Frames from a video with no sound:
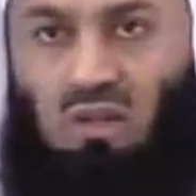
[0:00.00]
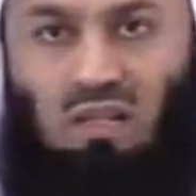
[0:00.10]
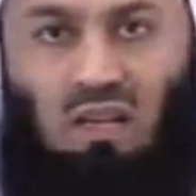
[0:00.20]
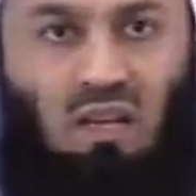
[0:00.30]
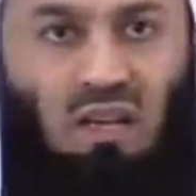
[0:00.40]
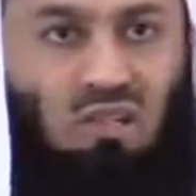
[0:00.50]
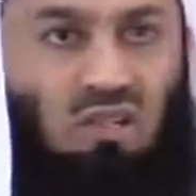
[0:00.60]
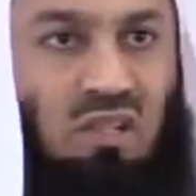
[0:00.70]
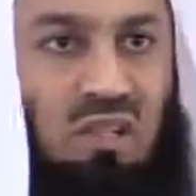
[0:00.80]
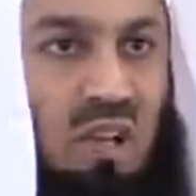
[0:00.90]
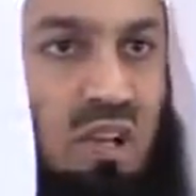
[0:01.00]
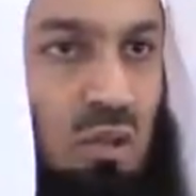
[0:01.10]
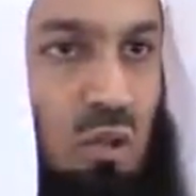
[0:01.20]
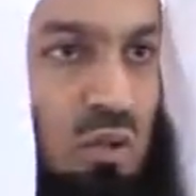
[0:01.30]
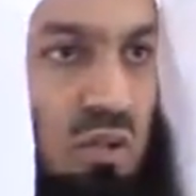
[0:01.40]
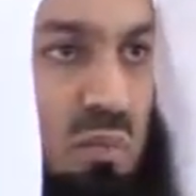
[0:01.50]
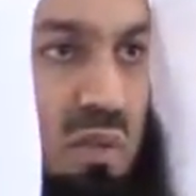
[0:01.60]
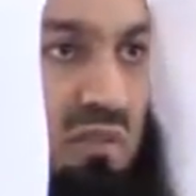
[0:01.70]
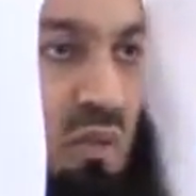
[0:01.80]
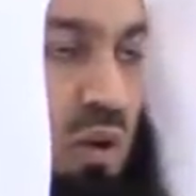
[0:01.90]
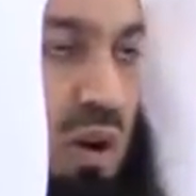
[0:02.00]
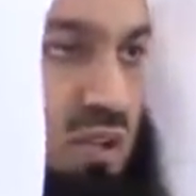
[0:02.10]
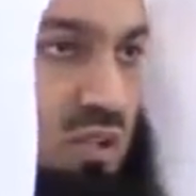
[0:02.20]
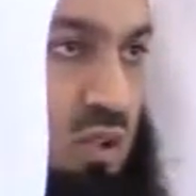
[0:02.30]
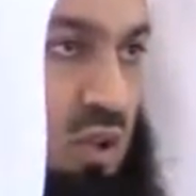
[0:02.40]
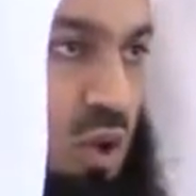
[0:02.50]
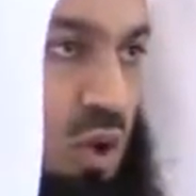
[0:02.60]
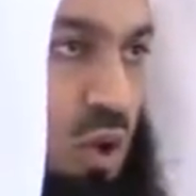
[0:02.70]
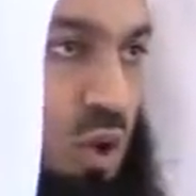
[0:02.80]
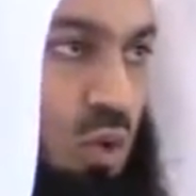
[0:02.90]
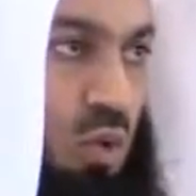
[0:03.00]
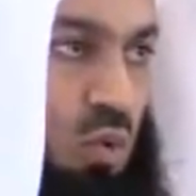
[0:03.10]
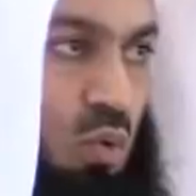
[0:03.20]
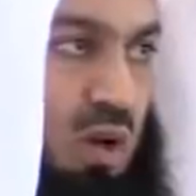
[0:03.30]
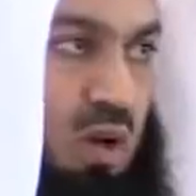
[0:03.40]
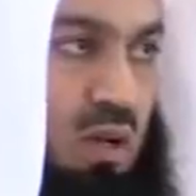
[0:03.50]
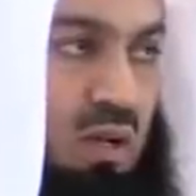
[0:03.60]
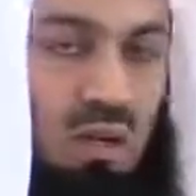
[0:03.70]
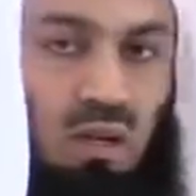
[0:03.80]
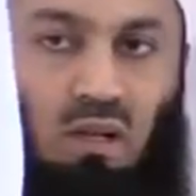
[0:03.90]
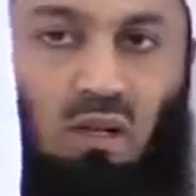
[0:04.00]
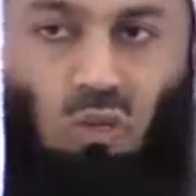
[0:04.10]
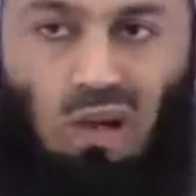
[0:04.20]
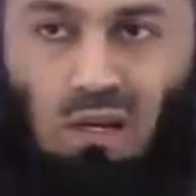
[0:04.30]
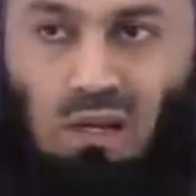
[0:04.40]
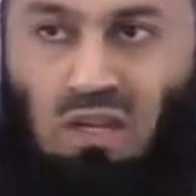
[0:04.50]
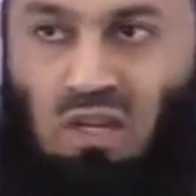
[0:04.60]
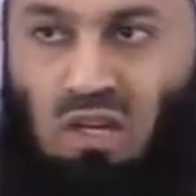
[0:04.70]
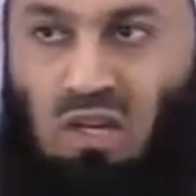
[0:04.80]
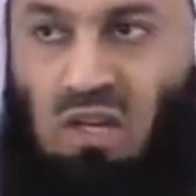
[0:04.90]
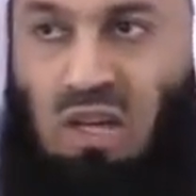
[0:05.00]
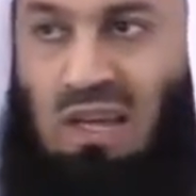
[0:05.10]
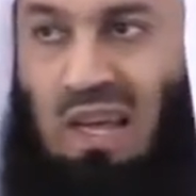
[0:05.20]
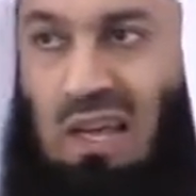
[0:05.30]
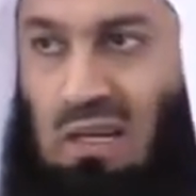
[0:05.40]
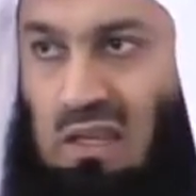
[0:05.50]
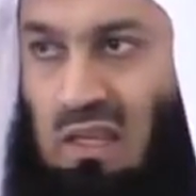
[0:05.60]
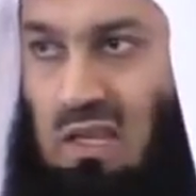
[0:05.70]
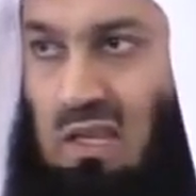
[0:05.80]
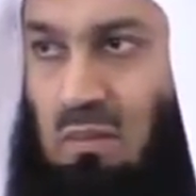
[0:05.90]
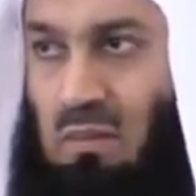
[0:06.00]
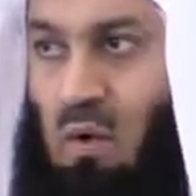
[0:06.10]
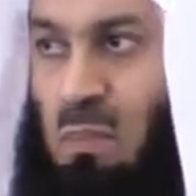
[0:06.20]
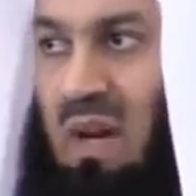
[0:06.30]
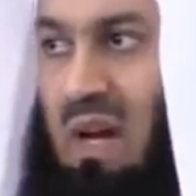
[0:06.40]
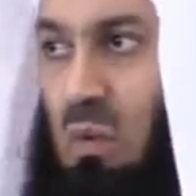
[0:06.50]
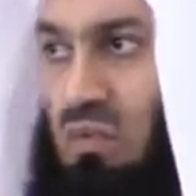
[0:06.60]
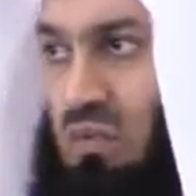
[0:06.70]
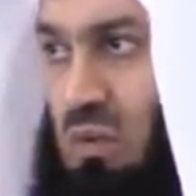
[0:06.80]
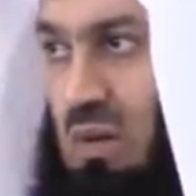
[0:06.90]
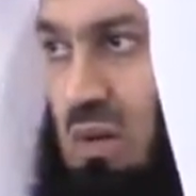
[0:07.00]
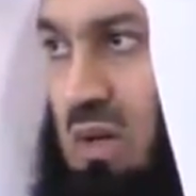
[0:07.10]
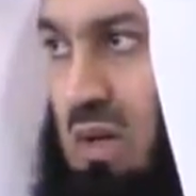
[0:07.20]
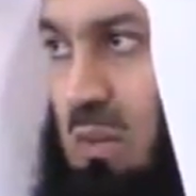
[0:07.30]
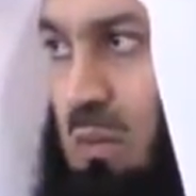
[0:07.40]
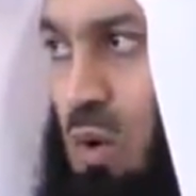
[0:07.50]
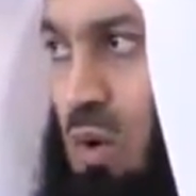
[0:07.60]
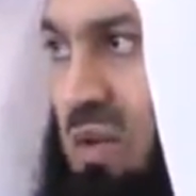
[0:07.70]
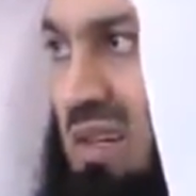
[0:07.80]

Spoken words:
wa ta'ala, just like those before us who were wealthier and healthier, more powerful, more